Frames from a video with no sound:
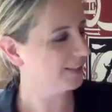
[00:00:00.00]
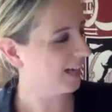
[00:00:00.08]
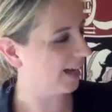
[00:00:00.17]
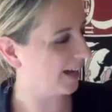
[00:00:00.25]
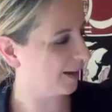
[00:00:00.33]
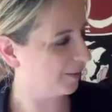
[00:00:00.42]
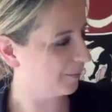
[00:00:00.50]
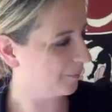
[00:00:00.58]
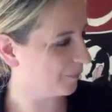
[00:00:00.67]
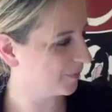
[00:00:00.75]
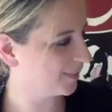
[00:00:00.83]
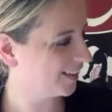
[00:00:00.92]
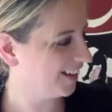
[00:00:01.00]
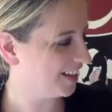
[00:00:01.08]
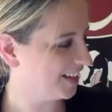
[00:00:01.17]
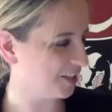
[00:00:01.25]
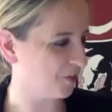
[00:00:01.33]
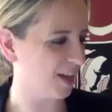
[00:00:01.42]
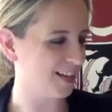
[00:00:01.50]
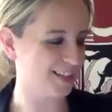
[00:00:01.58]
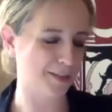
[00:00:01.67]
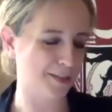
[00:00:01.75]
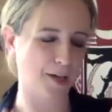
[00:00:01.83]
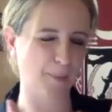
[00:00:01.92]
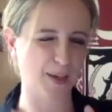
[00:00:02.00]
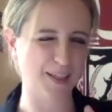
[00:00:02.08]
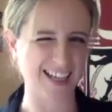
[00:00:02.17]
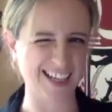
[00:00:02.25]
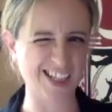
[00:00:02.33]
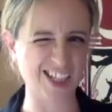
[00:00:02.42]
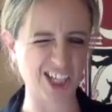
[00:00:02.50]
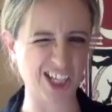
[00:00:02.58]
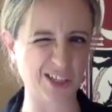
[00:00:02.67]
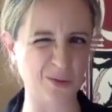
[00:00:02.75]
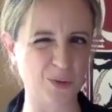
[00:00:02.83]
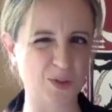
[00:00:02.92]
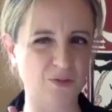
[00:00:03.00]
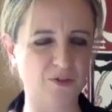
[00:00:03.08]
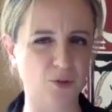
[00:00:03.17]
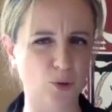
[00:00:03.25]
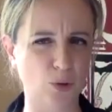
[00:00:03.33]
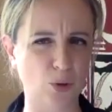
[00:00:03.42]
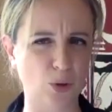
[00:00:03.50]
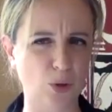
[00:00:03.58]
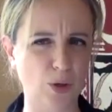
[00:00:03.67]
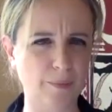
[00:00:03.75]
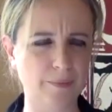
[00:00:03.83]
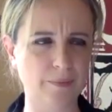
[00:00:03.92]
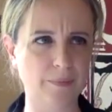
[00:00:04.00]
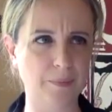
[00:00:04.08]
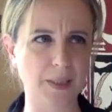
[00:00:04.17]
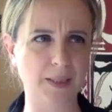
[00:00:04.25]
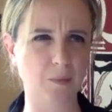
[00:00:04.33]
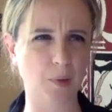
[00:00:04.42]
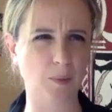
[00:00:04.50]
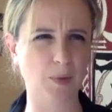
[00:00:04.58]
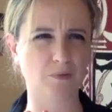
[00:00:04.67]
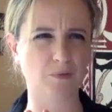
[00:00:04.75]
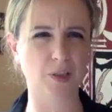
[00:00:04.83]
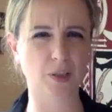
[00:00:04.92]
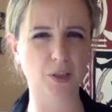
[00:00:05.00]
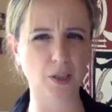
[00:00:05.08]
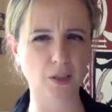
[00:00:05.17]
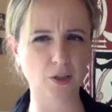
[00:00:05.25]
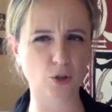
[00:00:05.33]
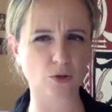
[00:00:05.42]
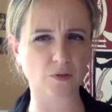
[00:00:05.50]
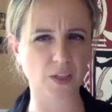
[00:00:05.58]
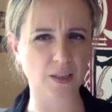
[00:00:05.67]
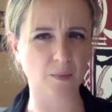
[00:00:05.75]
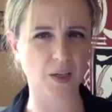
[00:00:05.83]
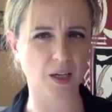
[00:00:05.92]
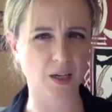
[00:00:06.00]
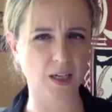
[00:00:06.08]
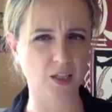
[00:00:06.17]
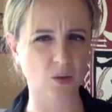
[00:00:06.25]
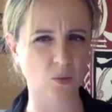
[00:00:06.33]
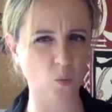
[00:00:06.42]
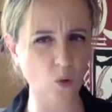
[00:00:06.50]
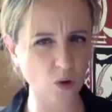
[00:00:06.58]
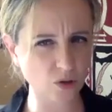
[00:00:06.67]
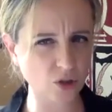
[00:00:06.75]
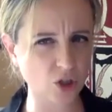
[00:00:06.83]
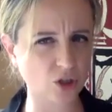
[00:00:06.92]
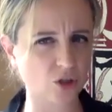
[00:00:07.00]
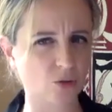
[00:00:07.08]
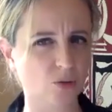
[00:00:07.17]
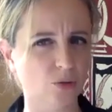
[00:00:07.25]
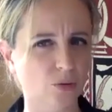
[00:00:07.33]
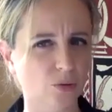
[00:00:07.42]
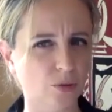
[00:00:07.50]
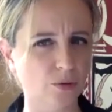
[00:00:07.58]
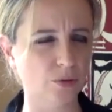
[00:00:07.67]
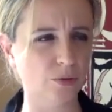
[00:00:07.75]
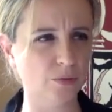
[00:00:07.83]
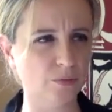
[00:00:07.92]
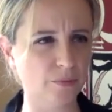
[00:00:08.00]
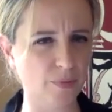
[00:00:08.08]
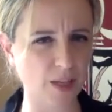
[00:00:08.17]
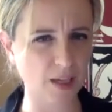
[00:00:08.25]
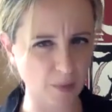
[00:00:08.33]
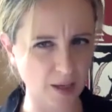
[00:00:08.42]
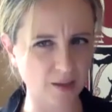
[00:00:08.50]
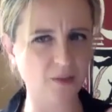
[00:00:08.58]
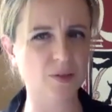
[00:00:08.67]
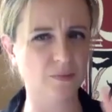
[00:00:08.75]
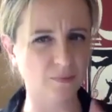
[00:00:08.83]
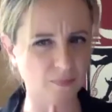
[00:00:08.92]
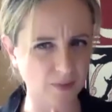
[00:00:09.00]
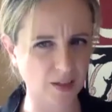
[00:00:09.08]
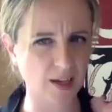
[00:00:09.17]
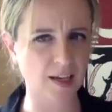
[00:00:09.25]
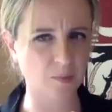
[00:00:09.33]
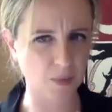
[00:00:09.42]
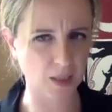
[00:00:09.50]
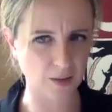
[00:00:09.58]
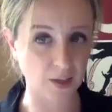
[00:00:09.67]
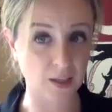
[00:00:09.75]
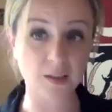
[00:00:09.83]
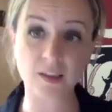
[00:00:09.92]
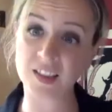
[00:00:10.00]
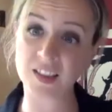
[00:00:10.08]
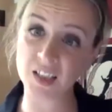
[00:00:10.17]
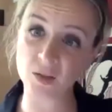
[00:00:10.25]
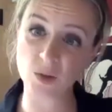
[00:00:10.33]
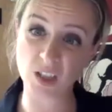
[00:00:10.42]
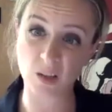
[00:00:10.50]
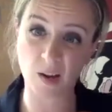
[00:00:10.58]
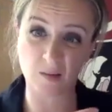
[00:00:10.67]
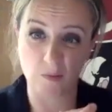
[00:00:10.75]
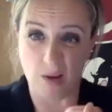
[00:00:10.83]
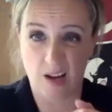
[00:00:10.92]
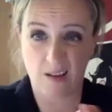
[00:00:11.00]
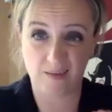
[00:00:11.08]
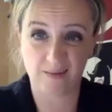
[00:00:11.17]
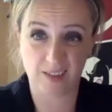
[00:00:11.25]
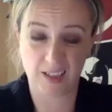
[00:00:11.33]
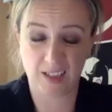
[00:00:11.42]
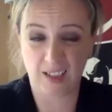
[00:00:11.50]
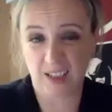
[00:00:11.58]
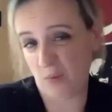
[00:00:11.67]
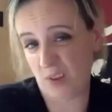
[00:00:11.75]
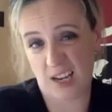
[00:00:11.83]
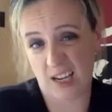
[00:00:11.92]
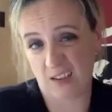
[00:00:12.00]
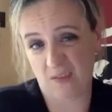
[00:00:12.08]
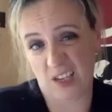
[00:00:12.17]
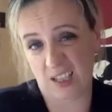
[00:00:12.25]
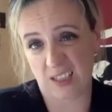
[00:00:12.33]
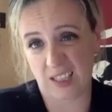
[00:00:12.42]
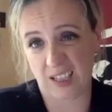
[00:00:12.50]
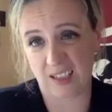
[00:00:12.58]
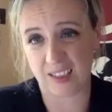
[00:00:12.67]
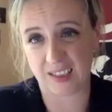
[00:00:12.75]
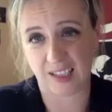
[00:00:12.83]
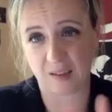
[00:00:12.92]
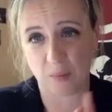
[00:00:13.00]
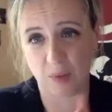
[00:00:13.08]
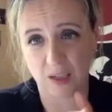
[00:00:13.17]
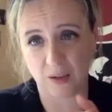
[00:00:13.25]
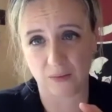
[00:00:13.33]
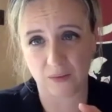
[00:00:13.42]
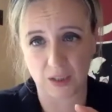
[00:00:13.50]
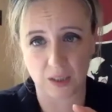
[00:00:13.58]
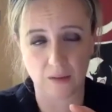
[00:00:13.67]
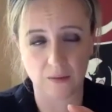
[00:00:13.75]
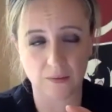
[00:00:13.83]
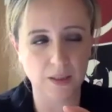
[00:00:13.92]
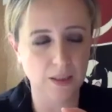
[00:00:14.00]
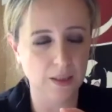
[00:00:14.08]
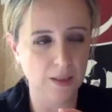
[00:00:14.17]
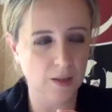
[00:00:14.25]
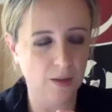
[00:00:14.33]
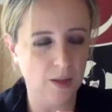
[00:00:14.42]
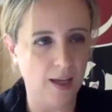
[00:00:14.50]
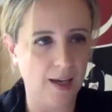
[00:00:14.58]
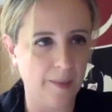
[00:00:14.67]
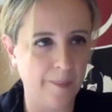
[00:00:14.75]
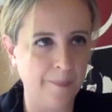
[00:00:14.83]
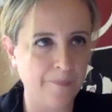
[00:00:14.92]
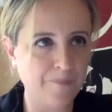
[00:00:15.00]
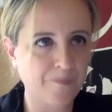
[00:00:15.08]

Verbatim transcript: Um, so that's the time I tend to use for bits and bobs of research or if there's something I need to watch or emails and admin things, because there's also admin with any of these things. There's admin you have to do. Um,